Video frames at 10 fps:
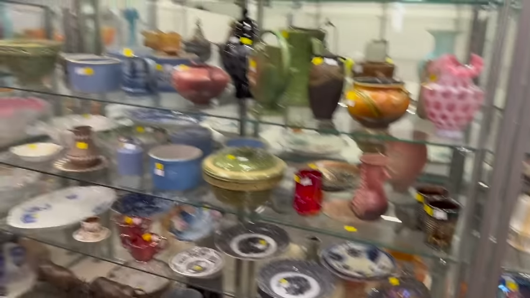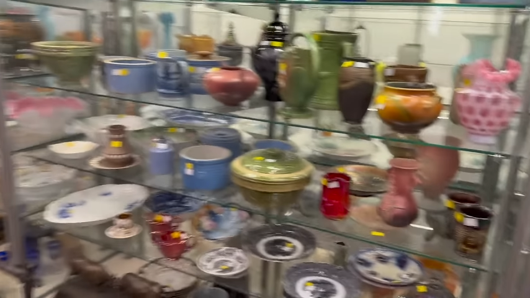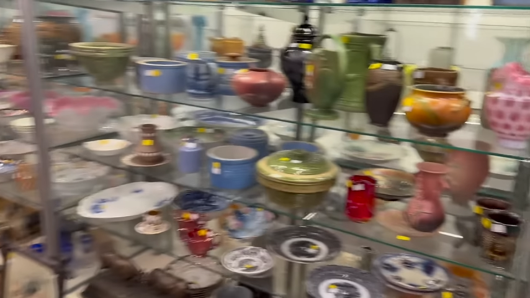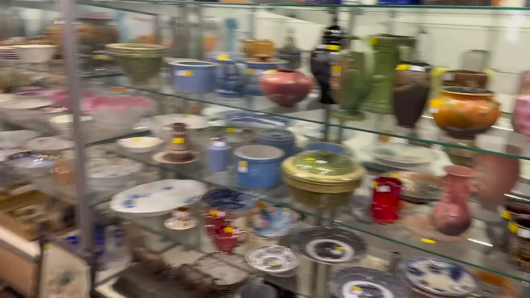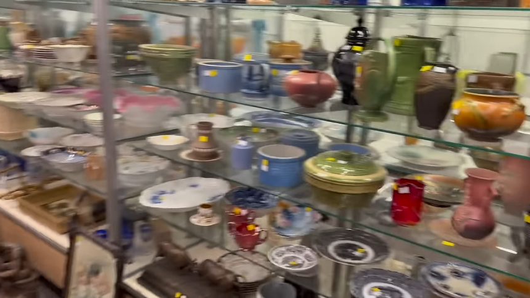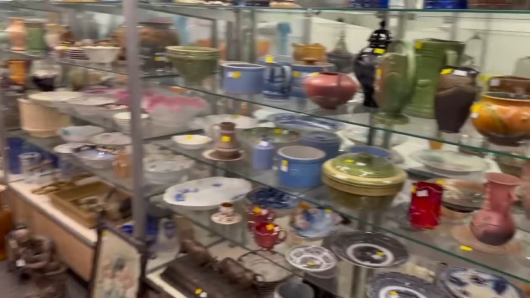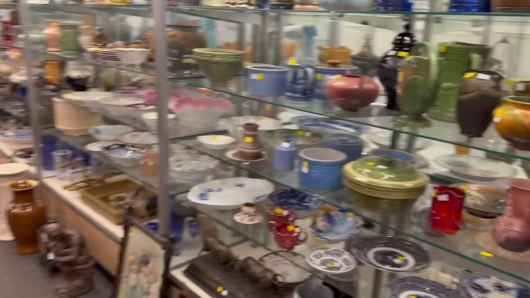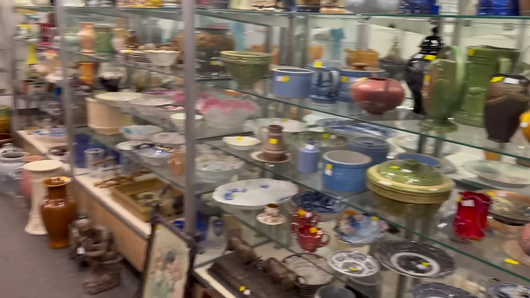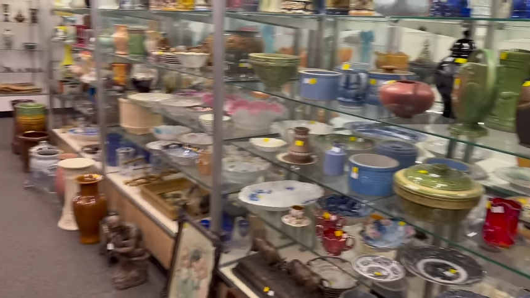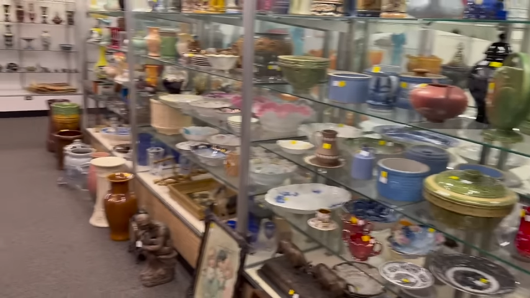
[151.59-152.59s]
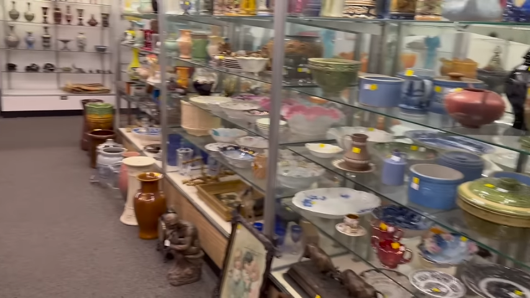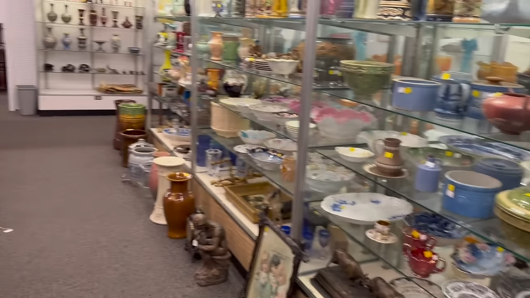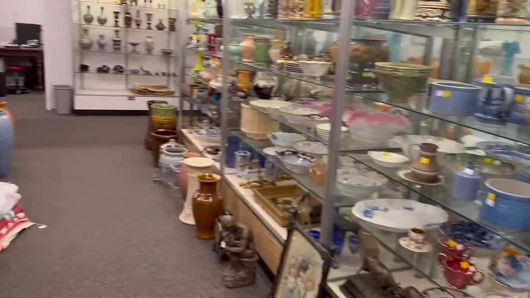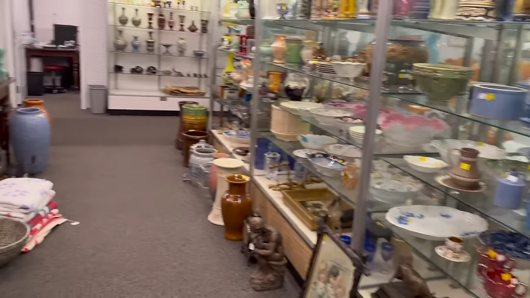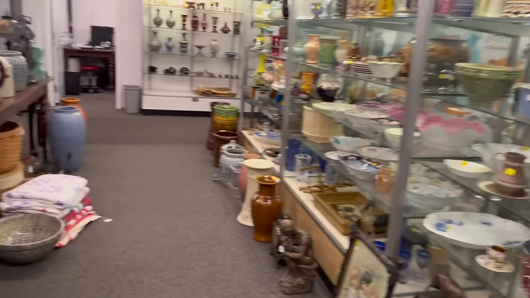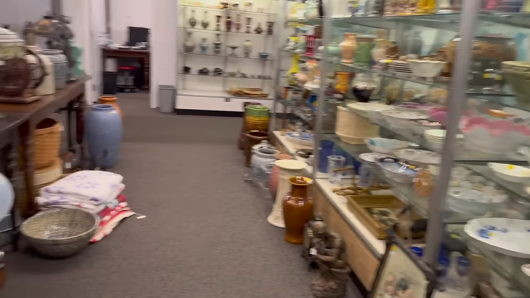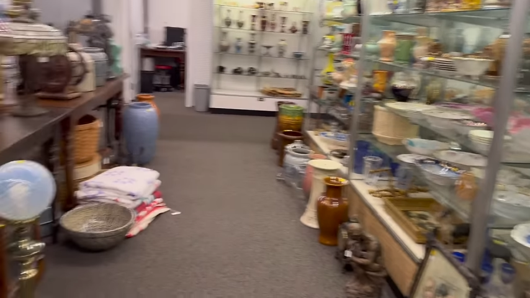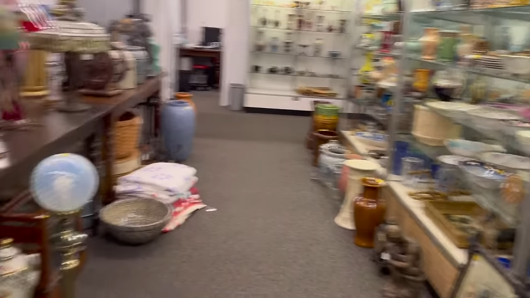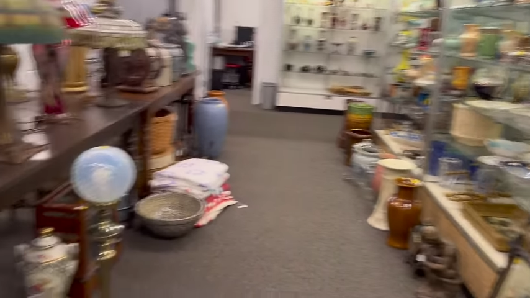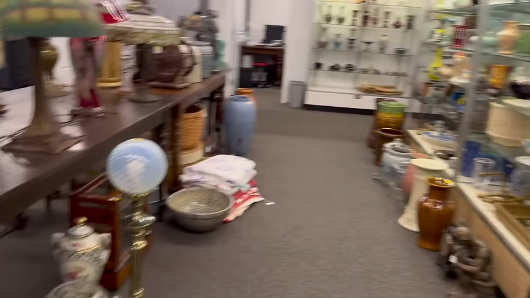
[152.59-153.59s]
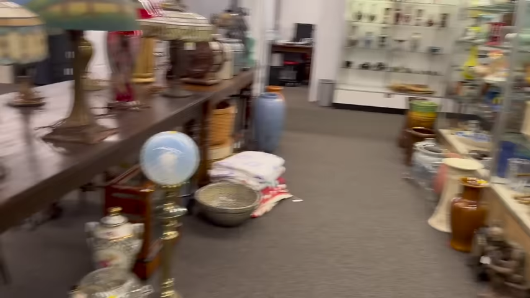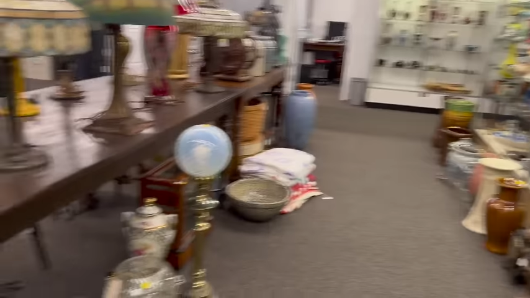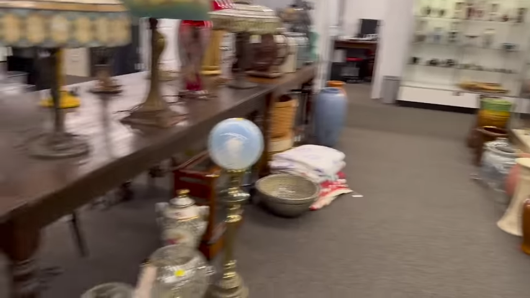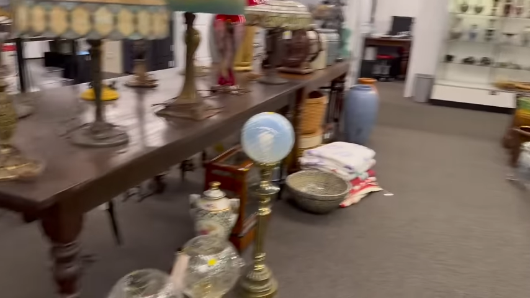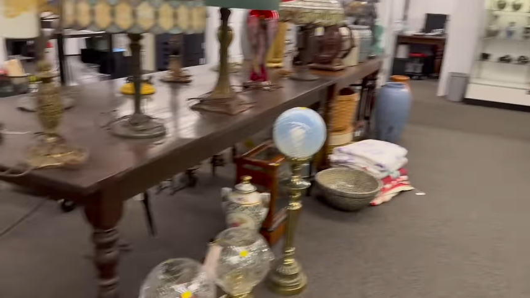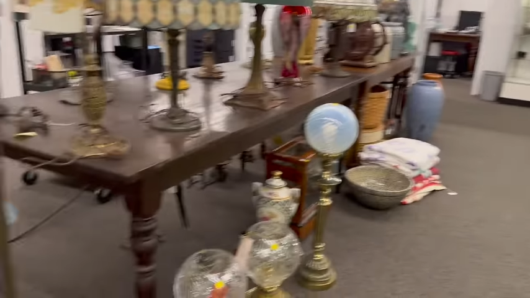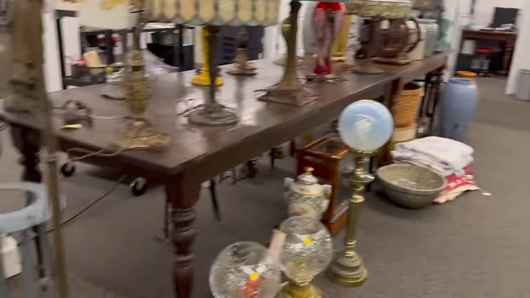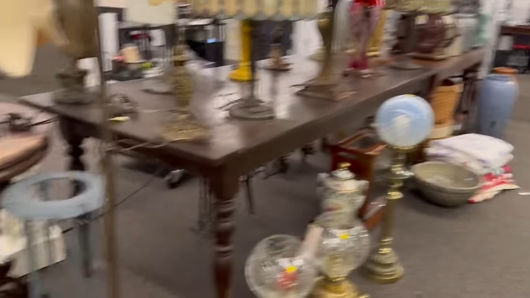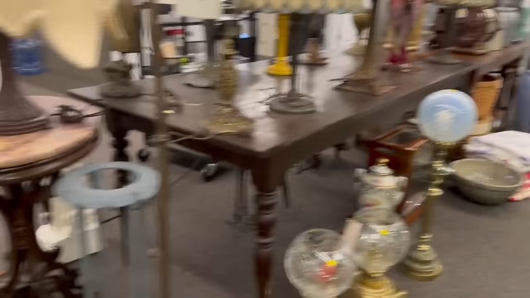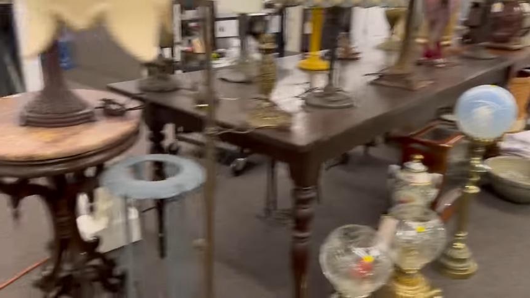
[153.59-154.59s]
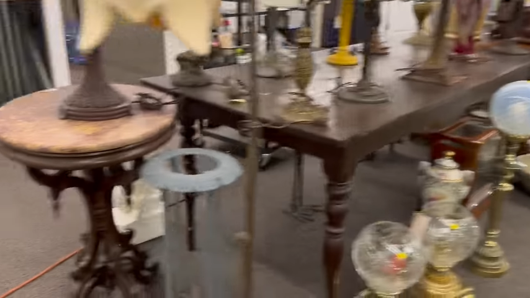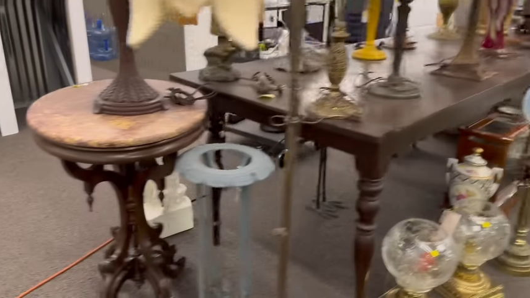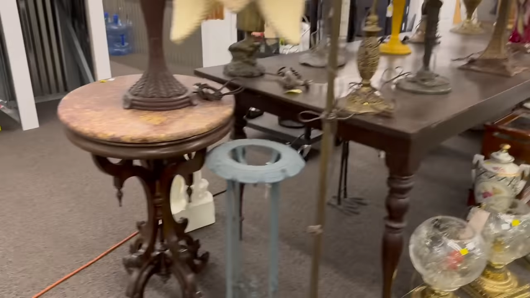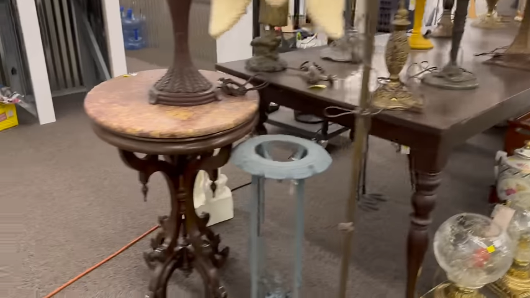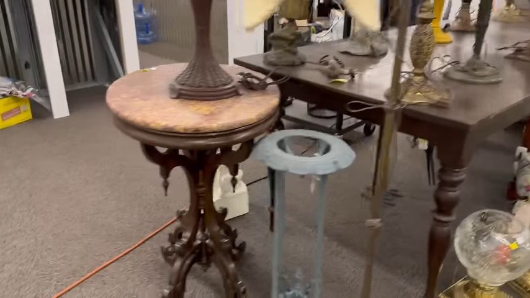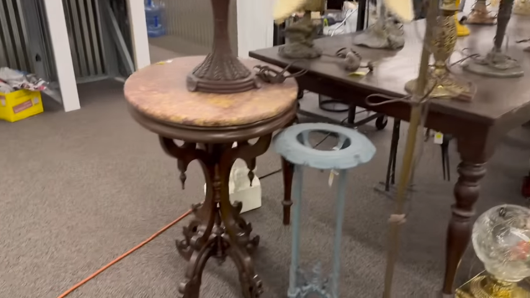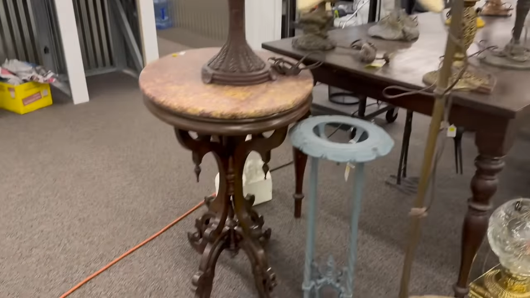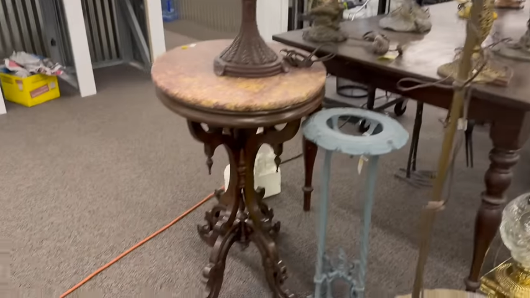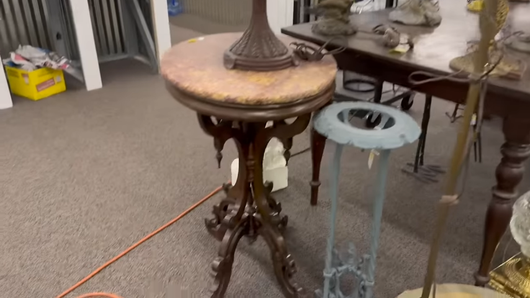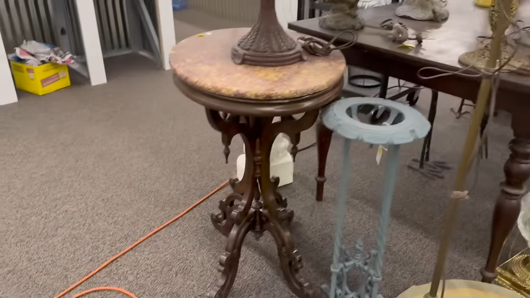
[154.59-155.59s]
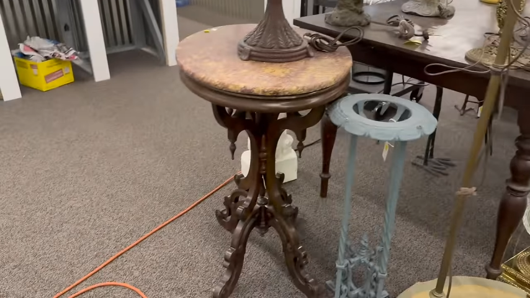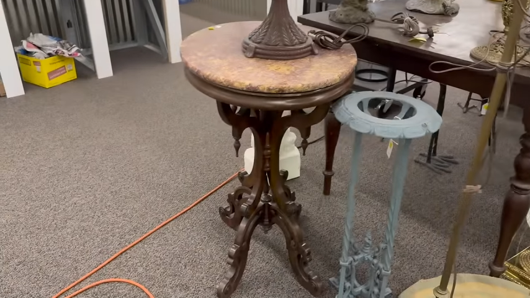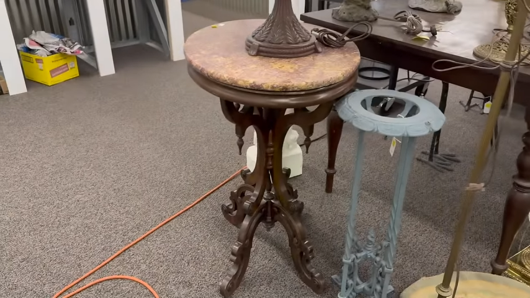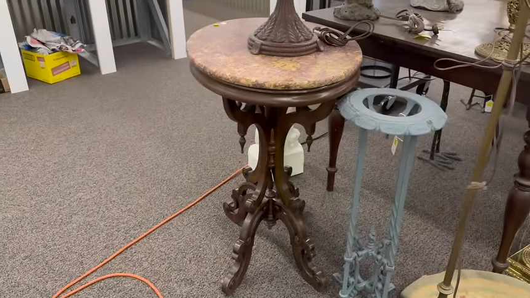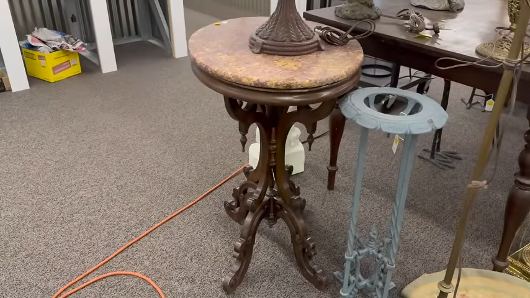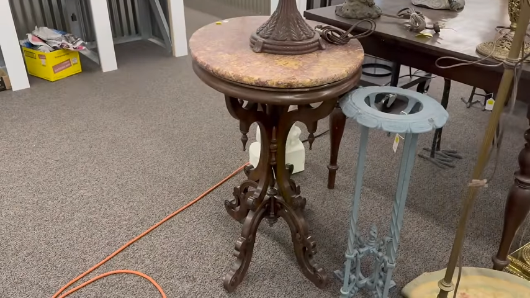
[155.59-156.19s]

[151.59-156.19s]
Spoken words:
(no speaker visible)